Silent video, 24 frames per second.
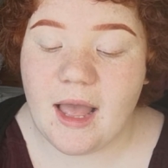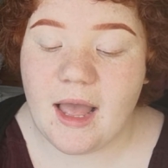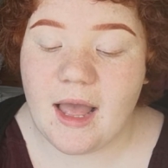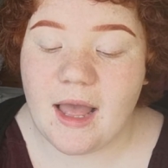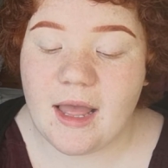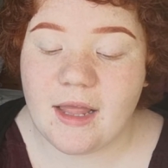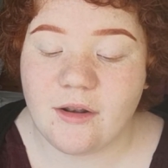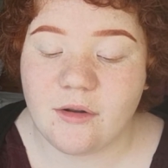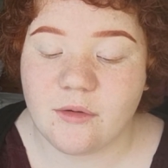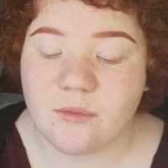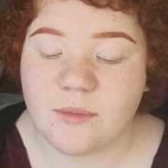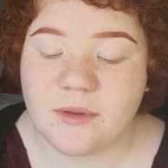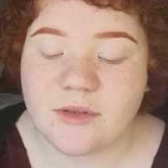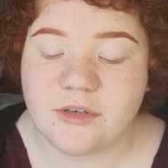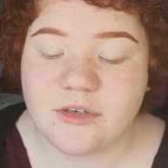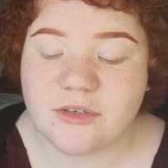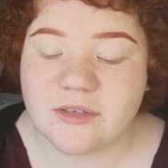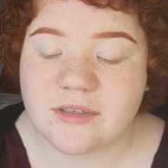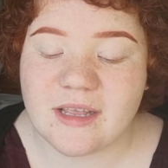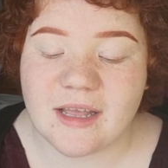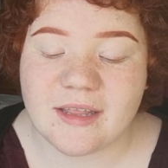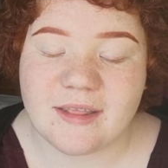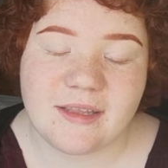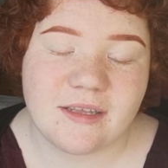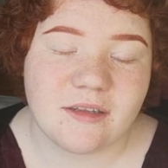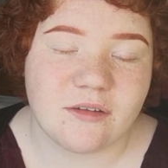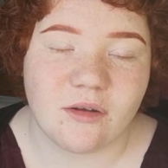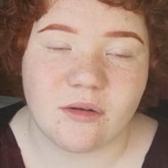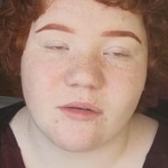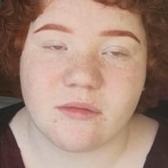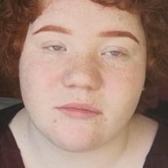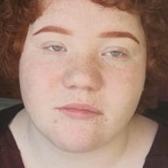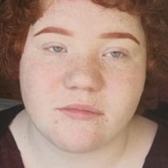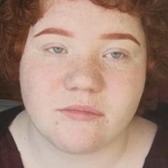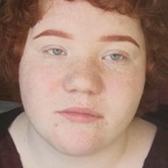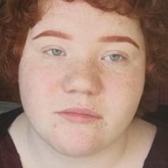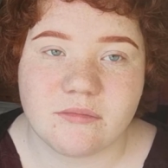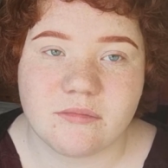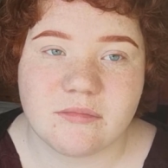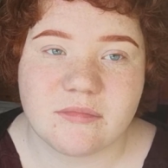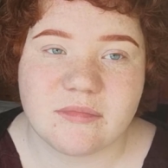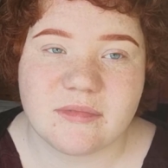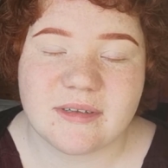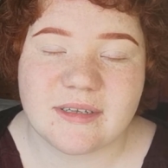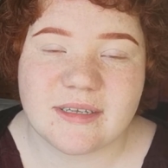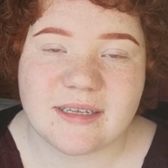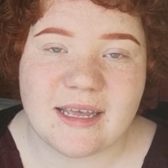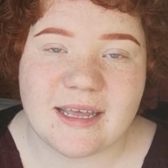And, like, we just had this, like,
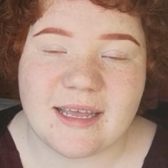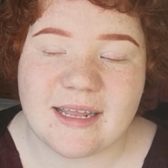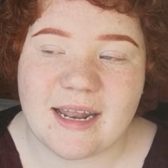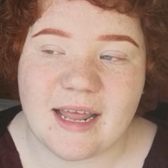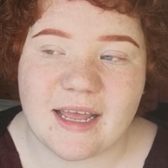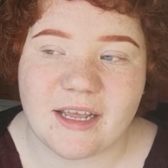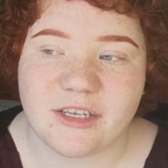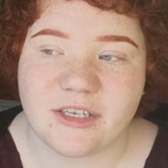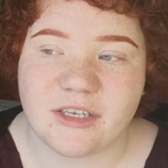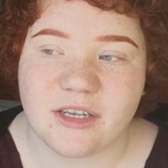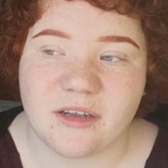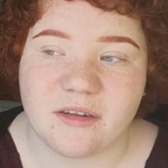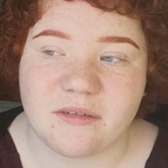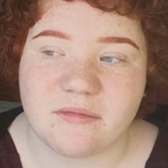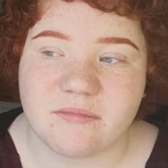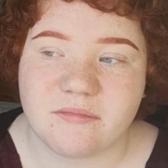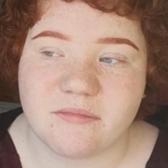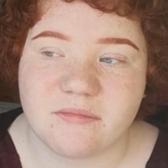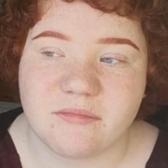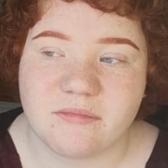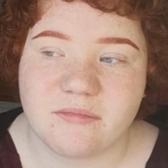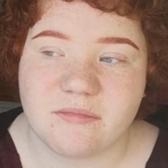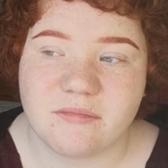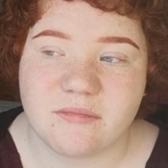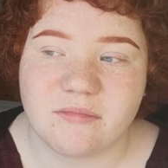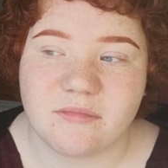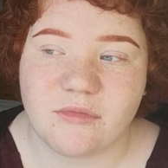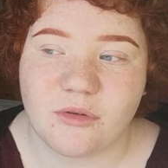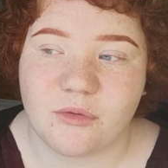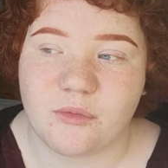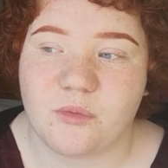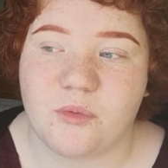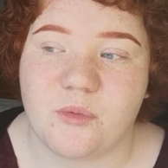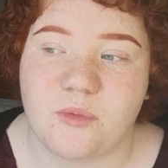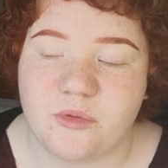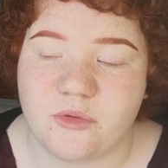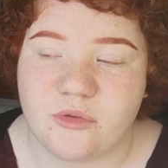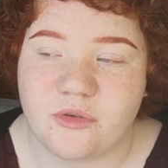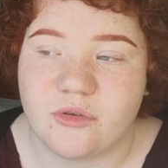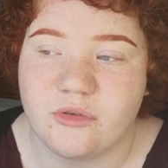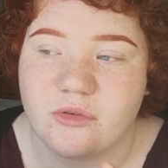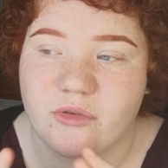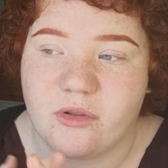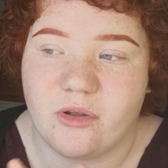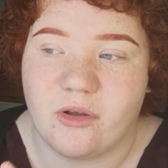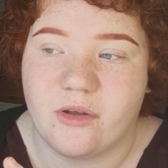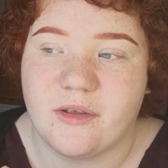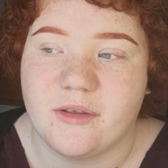connection. Like, we were
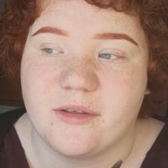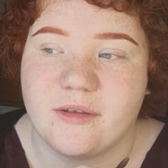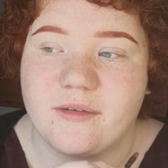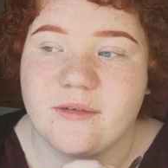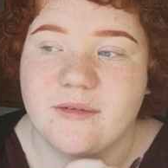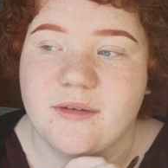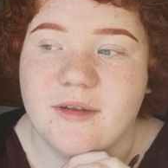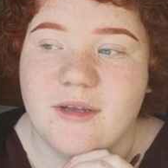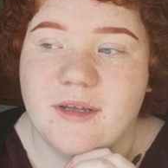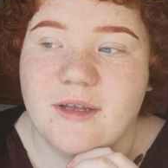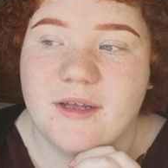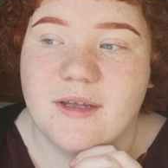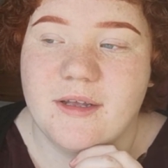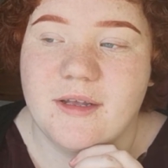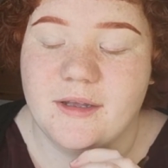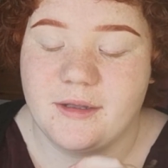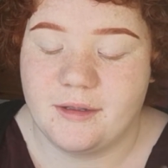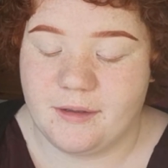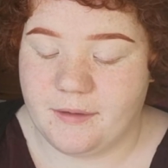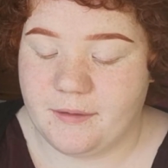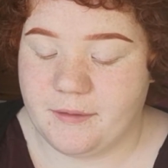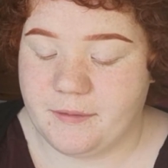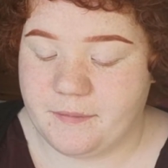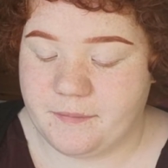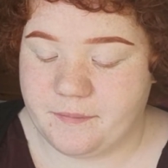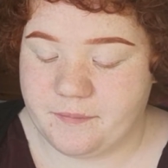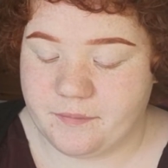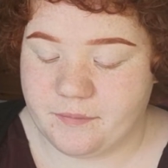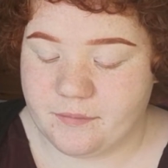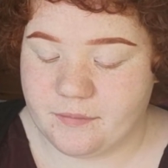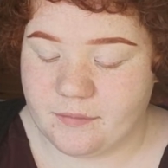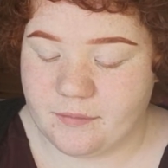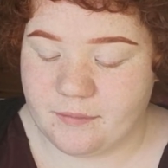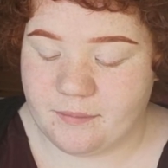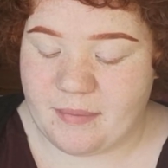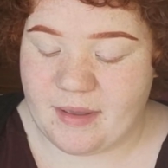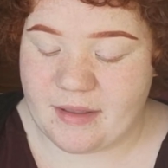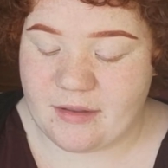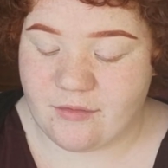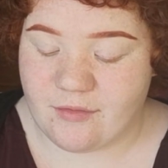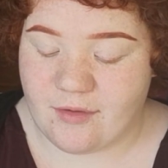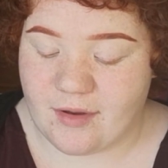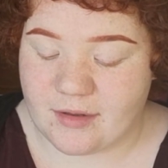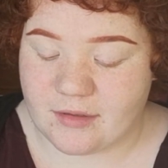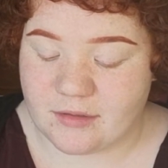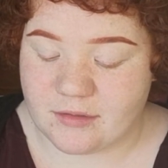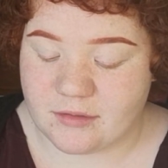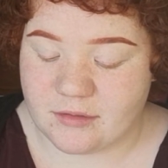just, like, best
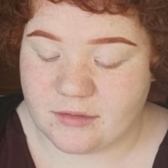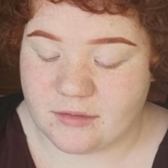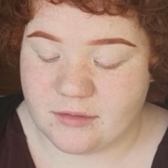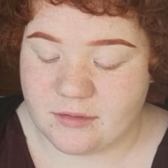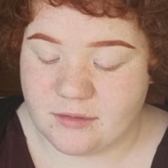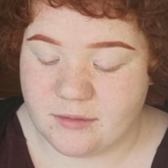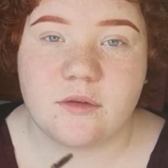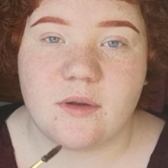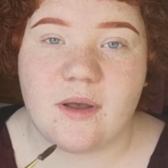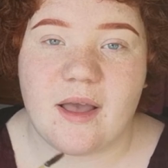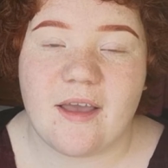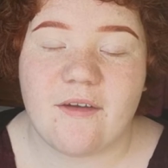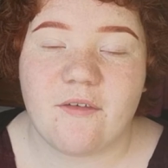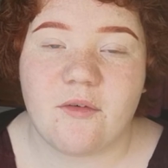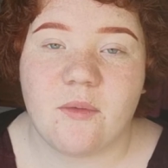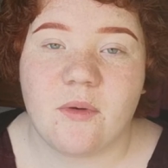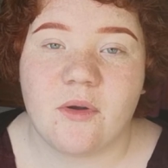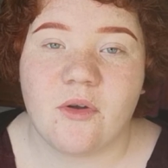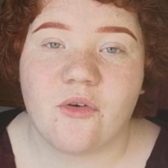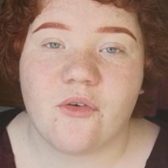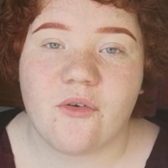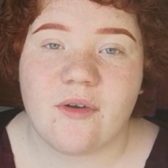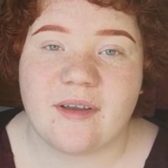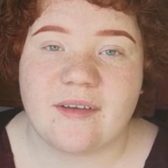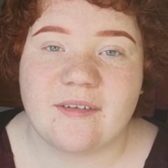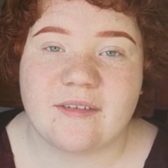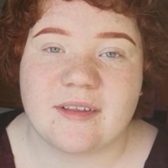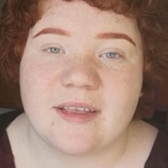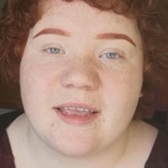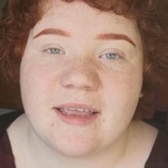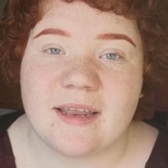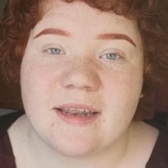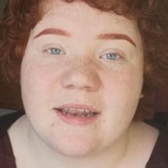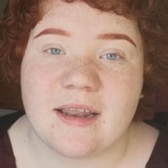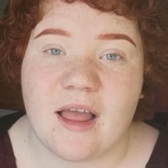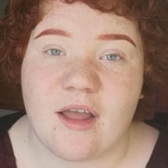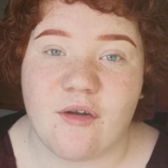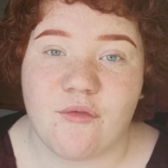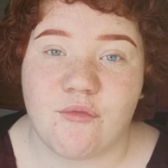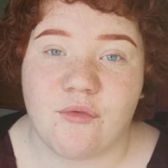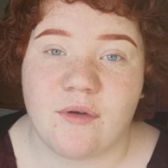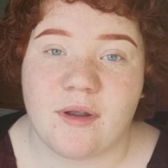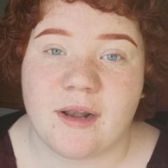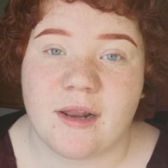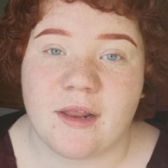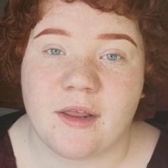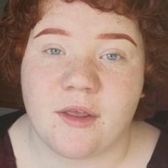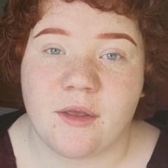friends. So everyone grieves in a
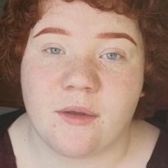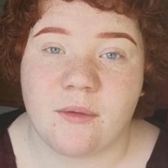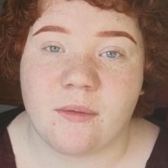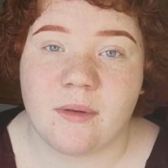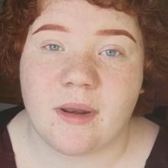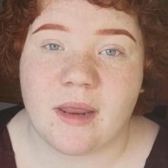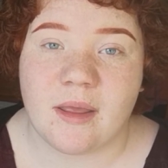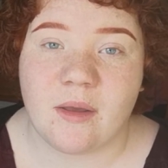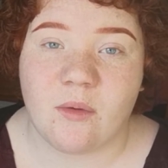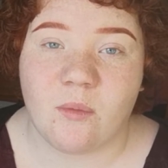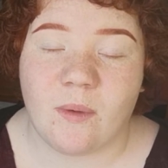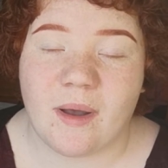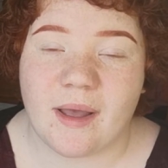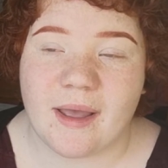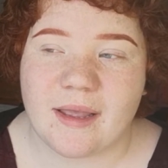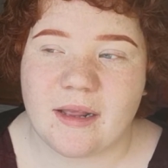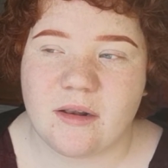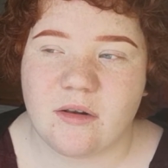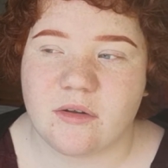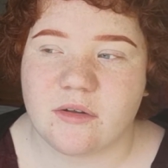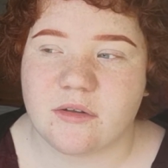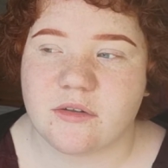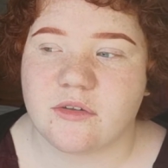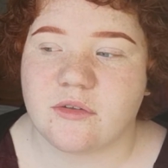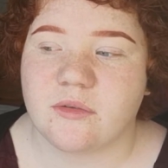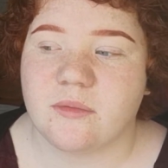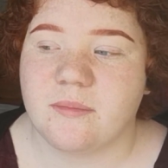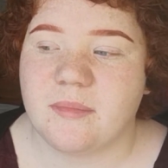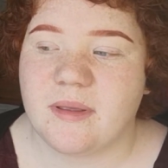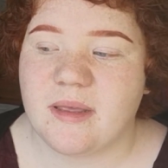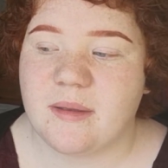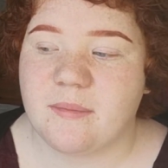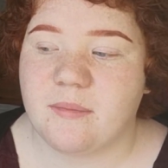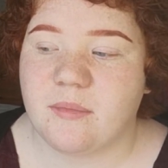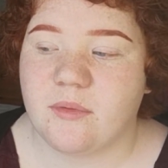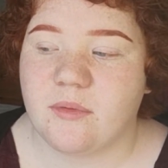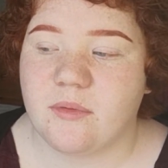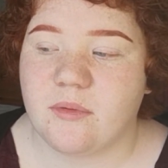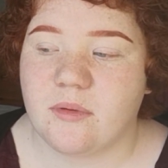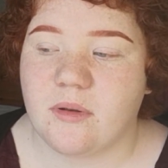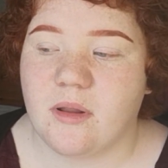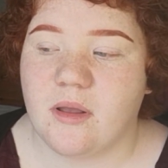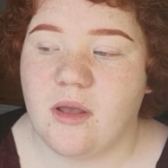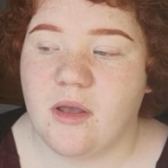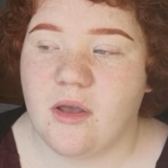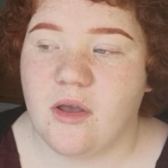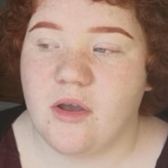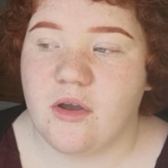really unique way. Like, some
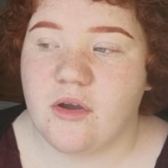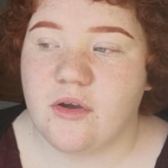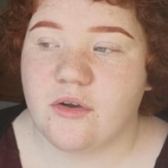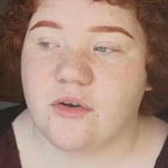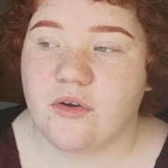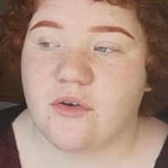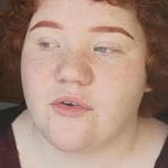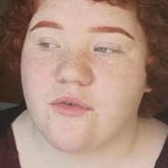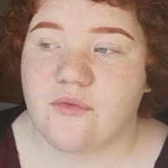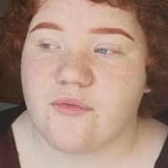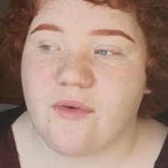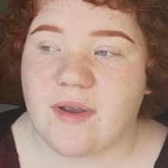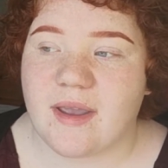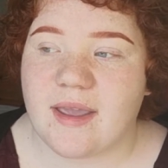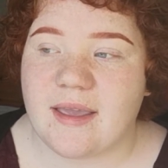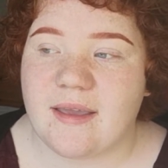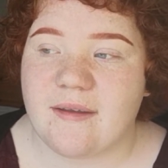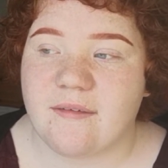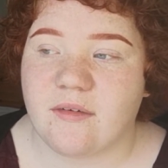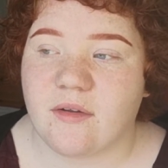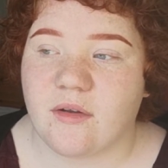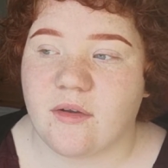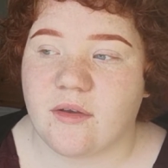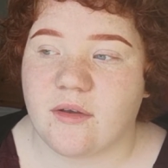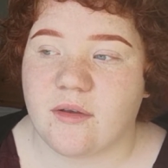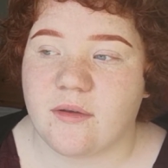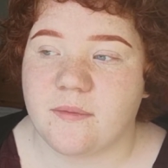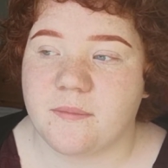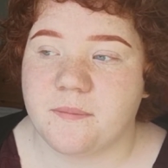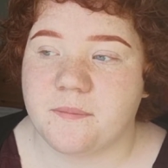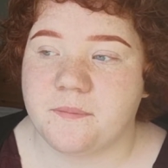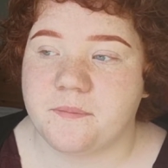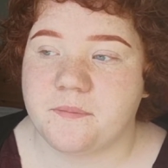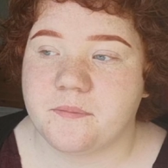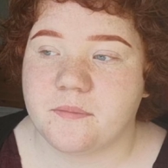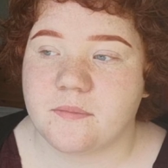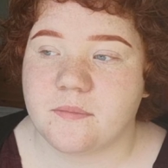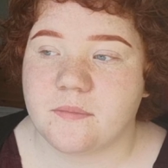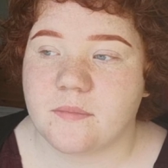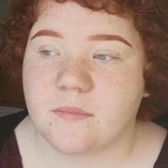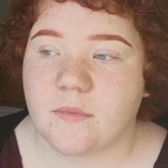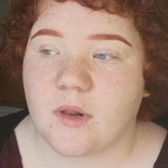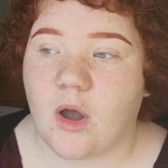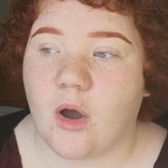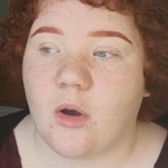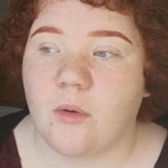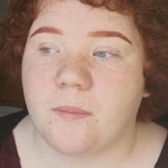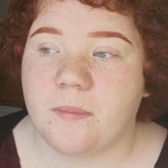people grieve, like,
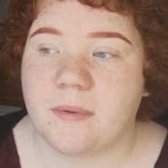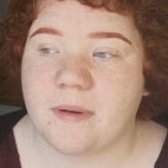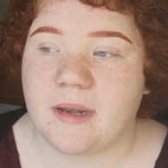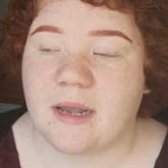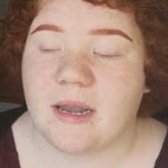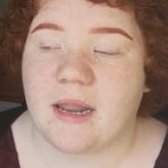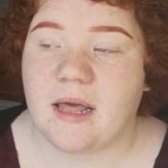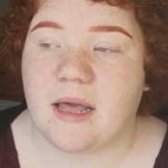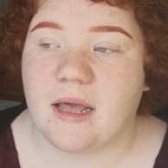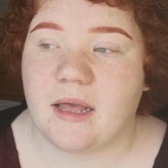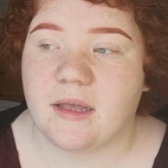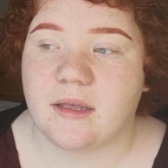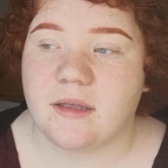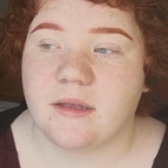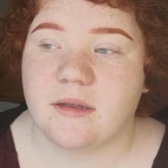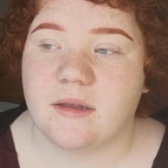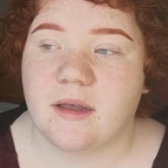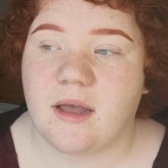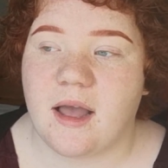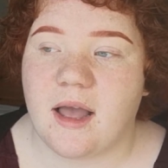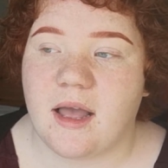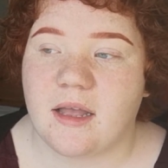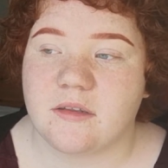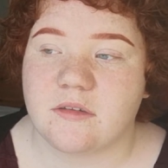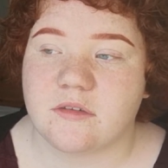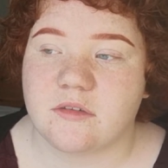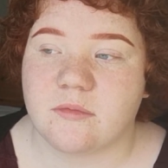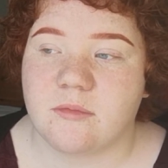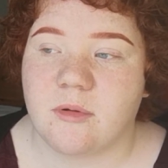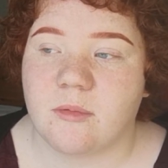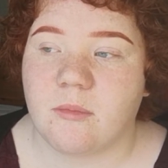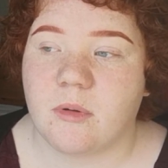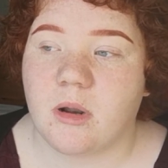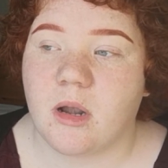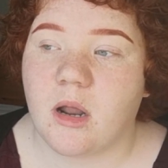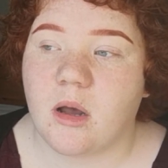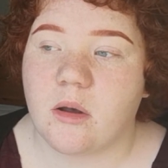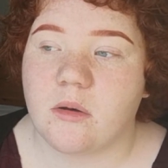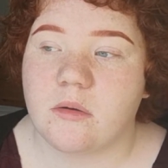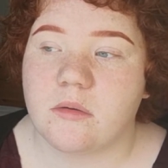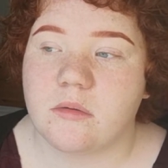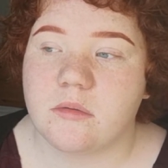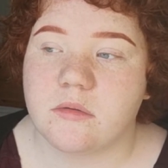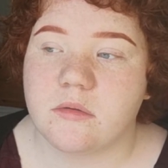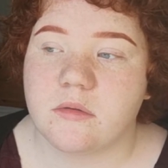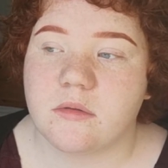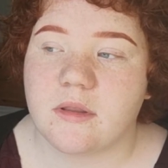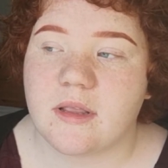openly, and some
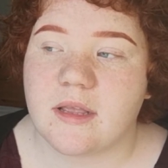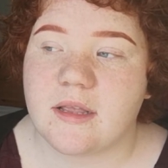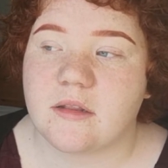closed.